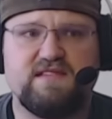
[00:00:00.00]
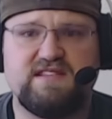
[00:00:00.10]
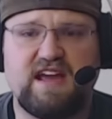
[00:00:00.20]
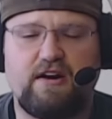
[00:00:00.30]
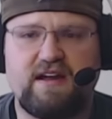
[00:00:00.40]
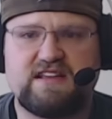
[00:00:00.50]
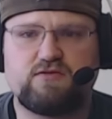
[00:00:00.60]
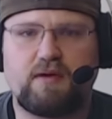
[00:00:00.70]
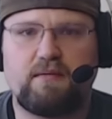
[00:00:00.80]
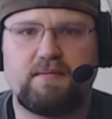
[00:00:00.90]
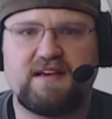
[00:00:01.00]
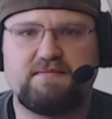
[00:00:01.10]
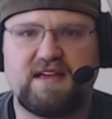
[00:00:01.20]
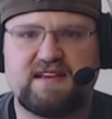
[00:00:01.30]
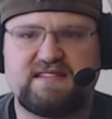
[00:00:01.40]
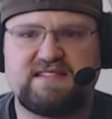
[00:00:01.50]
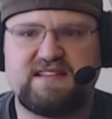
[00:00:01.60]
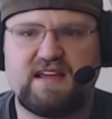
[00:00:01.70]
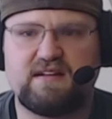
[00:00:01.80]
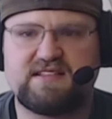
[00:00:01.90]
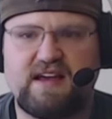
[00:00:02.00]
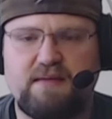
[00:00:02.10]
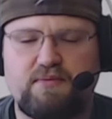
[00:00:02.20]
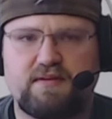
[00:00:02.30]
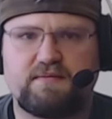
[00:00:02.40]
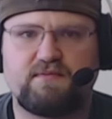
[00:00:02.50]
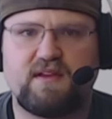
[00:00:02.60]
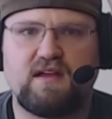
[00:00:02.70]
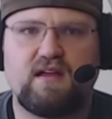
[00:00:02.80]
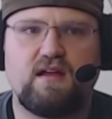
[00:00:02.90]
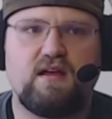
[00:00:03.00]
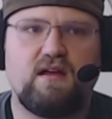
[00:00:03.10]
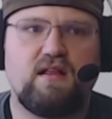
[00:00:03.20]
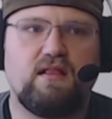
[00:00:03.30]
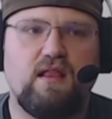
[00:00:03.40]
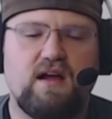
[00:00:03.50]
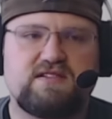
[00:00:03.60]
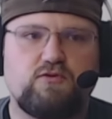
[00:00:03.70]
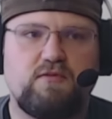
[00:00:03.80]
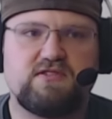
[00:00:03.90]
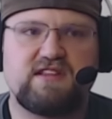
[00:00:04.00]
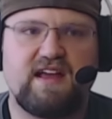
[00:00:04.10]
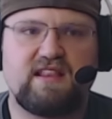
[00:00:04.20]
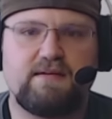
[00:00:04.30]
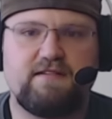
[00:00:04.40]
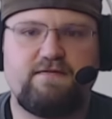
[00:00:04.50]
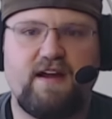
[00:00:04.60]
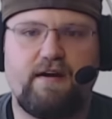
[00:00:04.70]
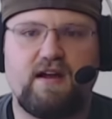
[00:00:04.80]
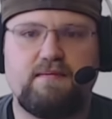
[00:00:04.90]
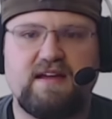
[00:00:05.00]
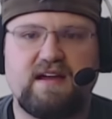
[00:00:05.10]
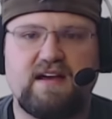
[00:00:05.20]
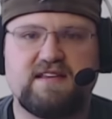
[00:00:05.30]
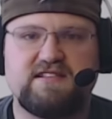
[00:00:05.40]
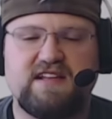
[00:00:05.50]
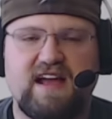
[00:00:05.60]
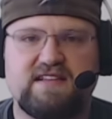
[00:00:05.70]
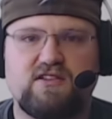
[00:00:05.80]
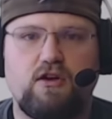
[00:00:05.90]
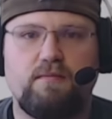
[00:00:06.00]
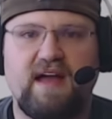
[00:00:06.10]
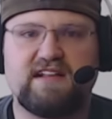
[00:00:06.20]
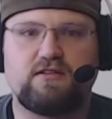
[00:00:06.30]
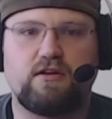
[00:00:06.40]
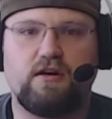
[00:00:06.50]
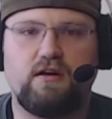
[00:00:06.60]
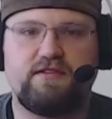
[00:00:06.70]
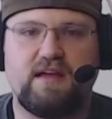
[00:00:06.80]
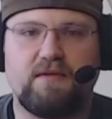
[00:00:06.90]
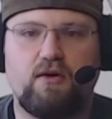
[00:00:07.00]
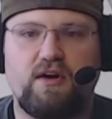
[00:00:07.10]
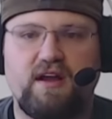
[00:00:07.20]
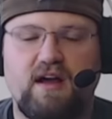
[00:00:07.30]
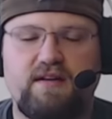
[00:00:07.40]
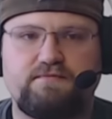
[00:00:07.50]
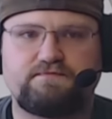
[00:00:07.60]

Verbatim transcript: Darius would probably be a steel type. Lux would most likely be fairy because she has the whole magical girl theme going on.